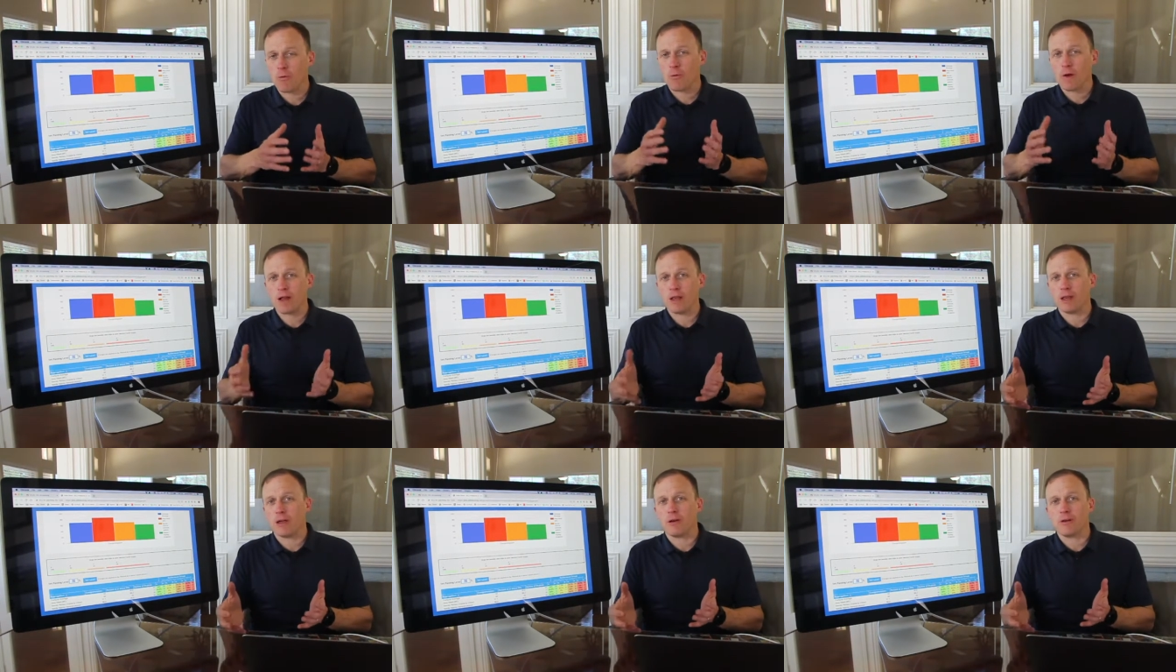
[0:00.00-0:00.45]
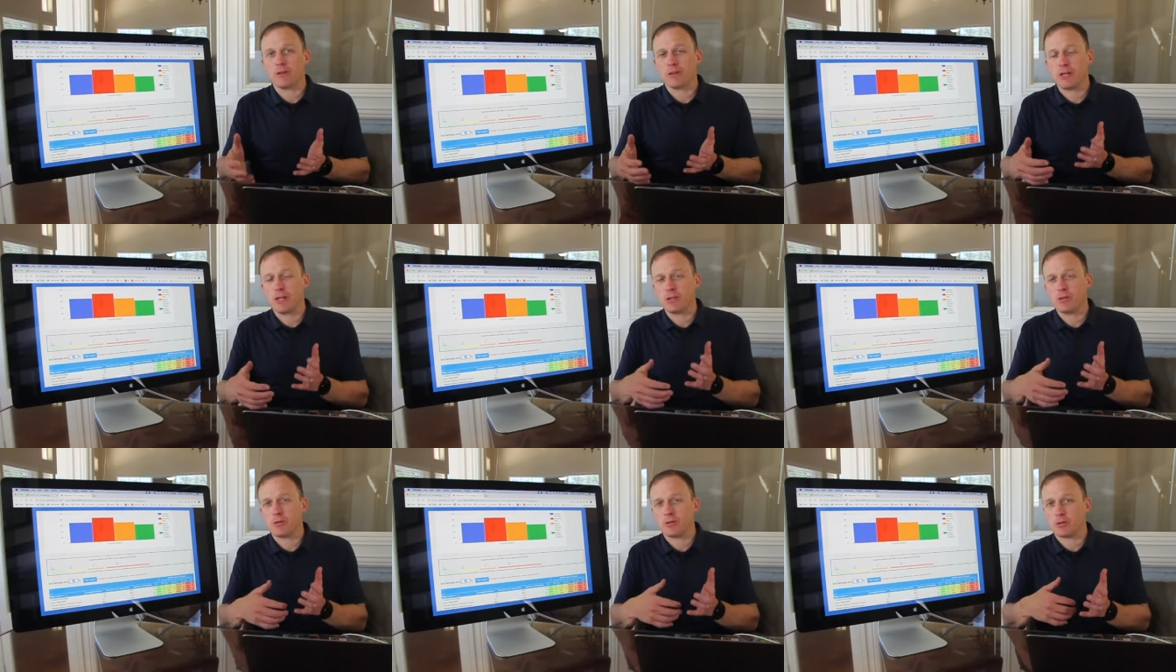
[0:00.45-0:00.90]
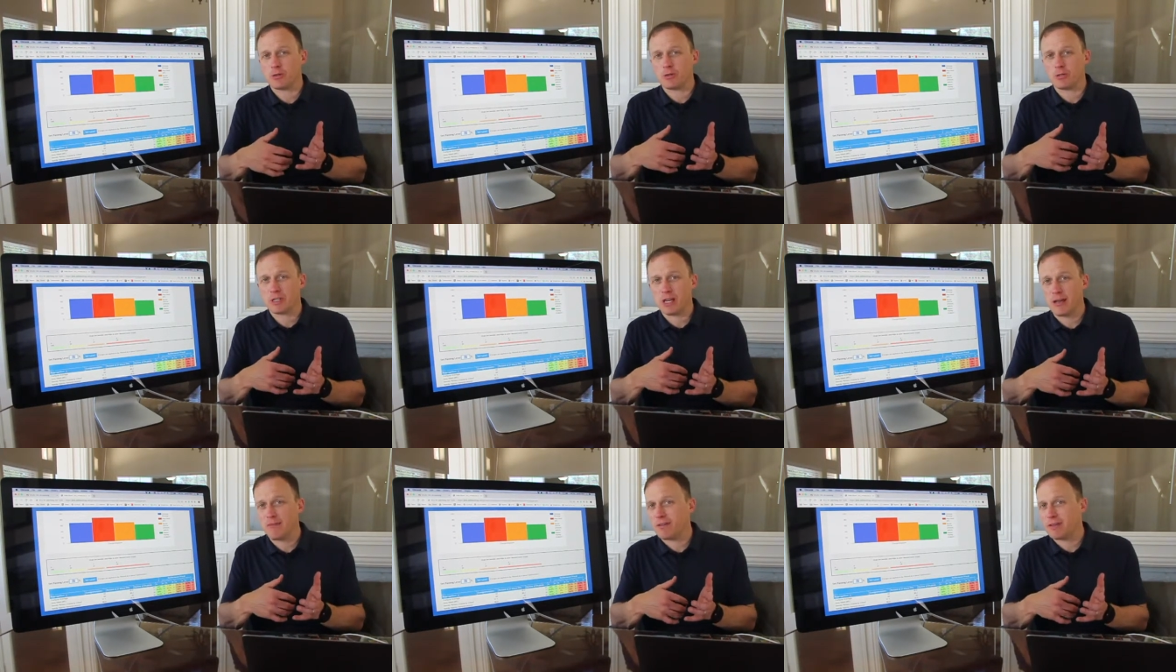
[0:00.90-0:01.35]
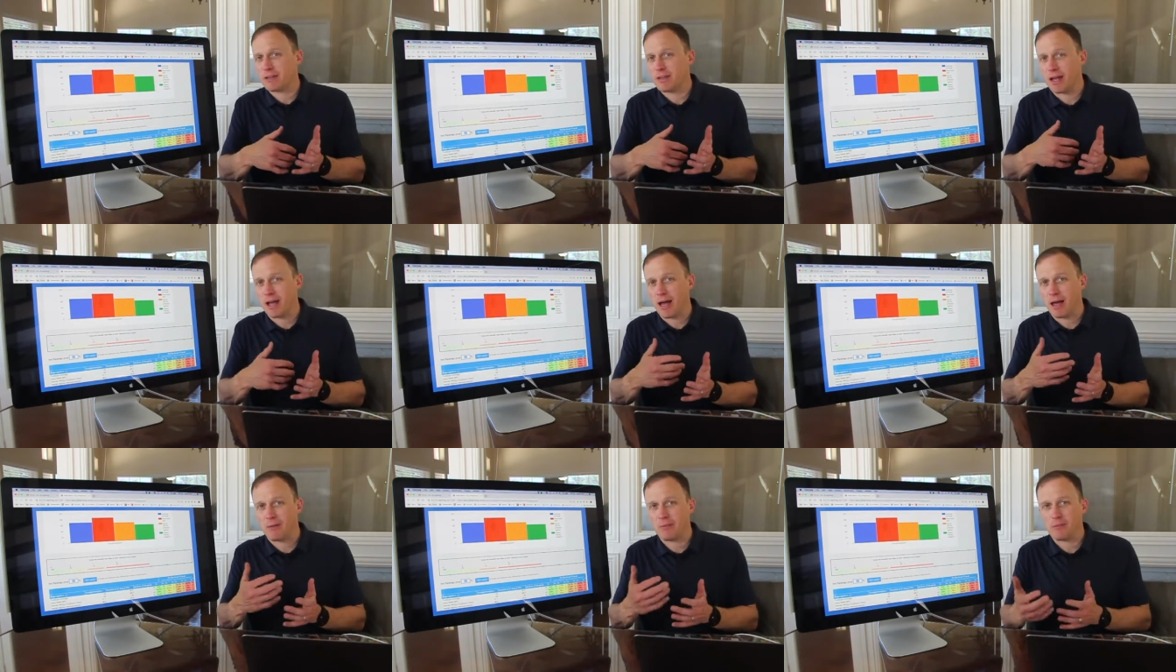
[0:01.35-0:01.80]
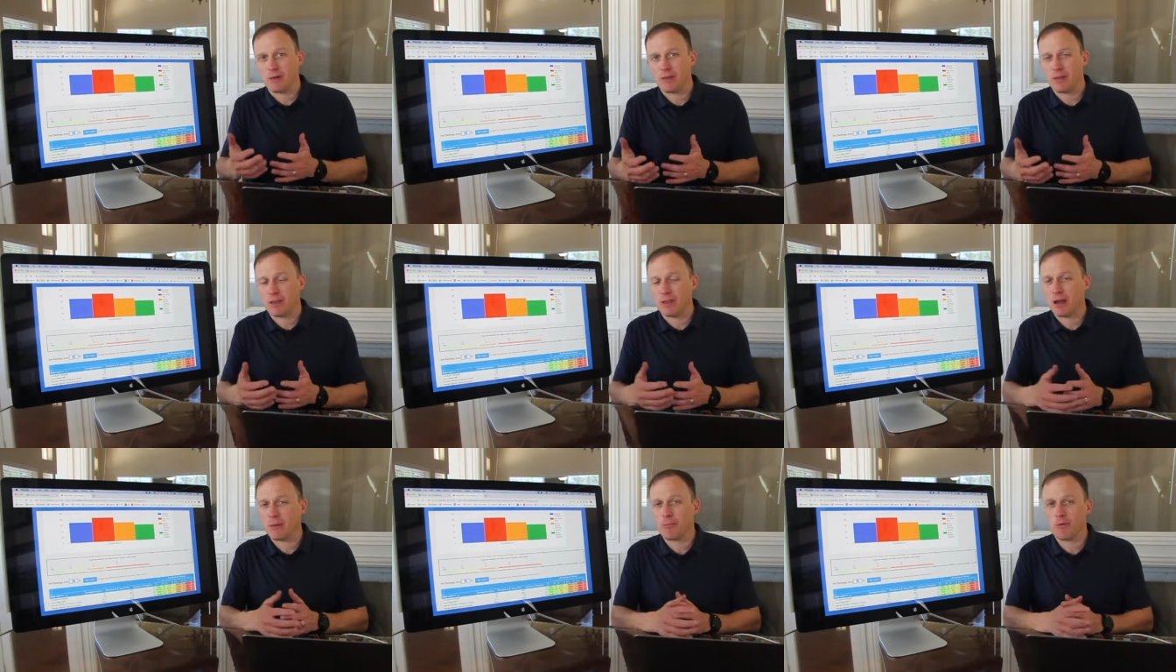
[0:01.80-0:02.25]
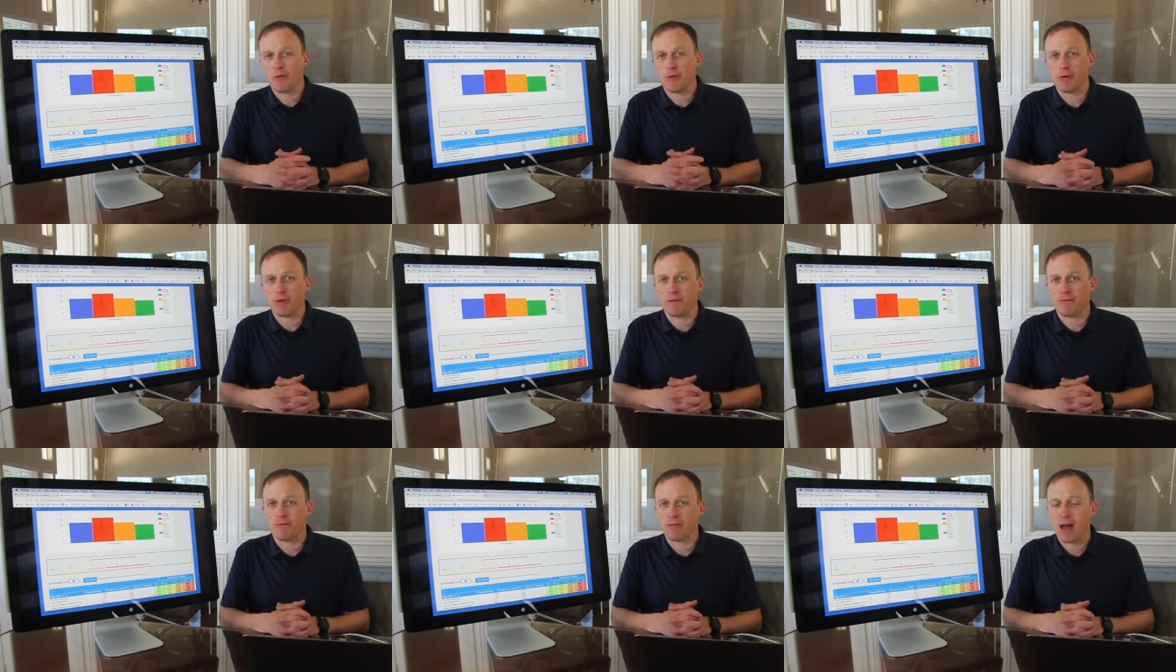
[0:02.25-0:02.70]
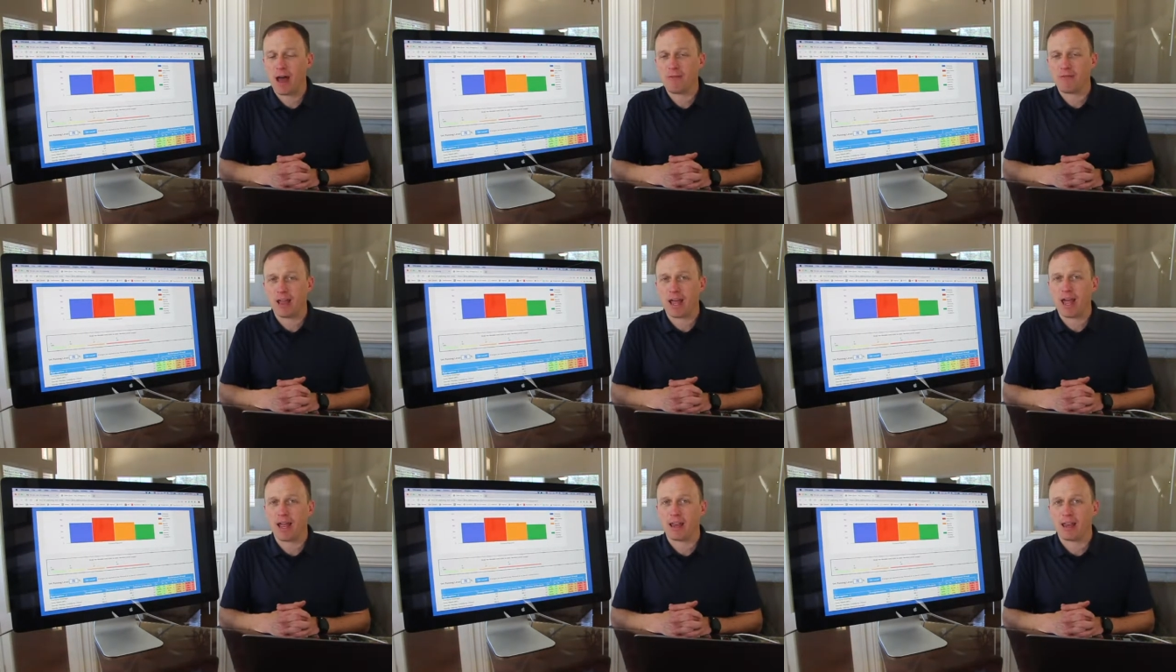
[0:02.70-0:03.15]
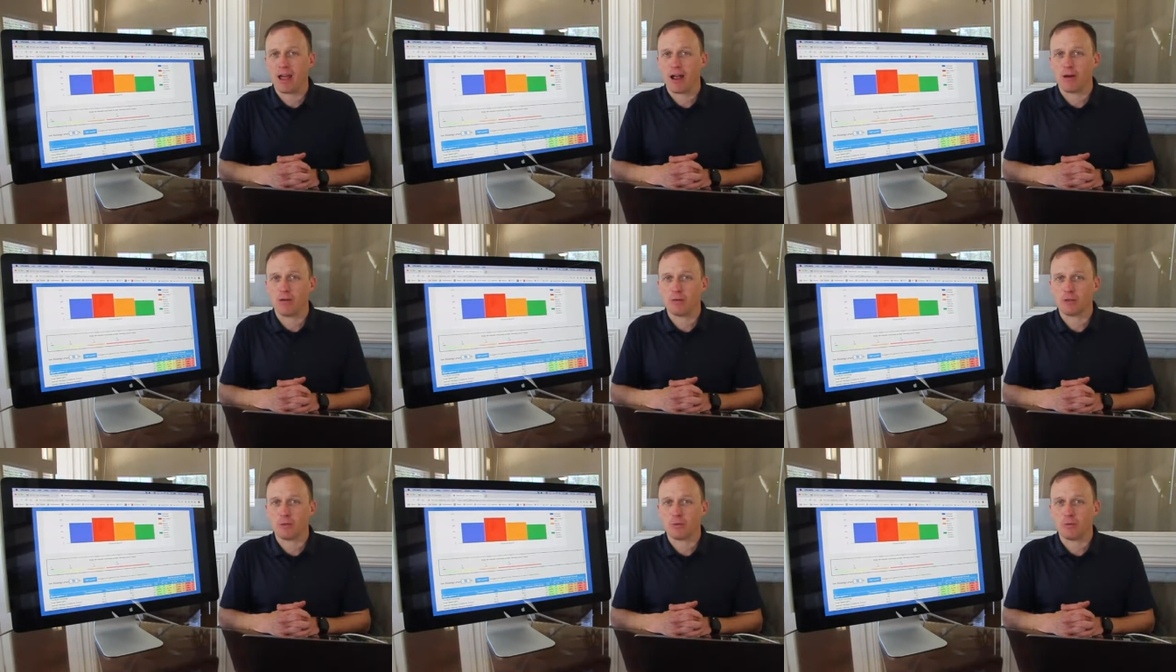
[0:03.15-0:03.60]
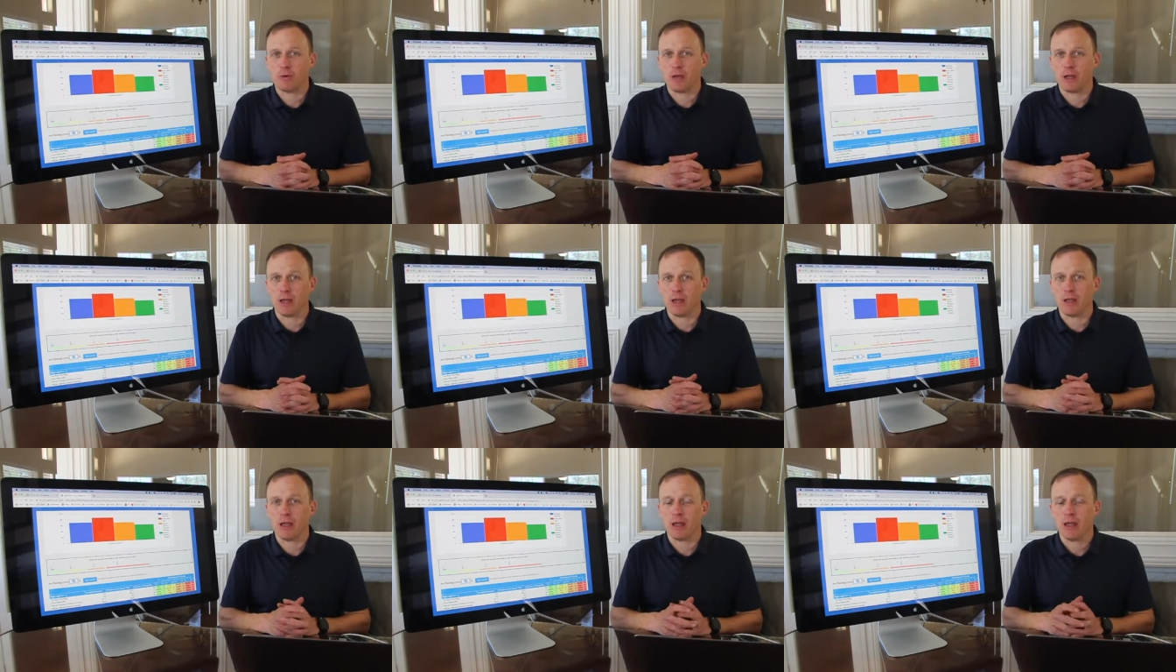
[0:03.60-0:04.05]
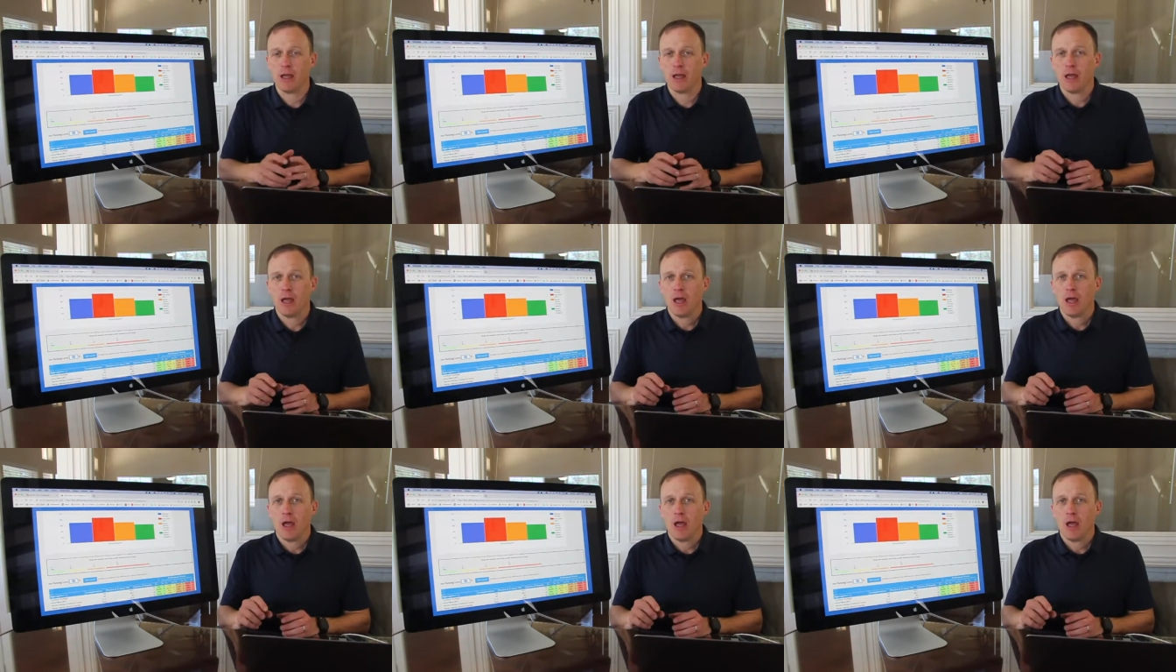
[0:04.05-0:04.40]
already your teachers are saving time in the neighborhood of five to eight hours a week.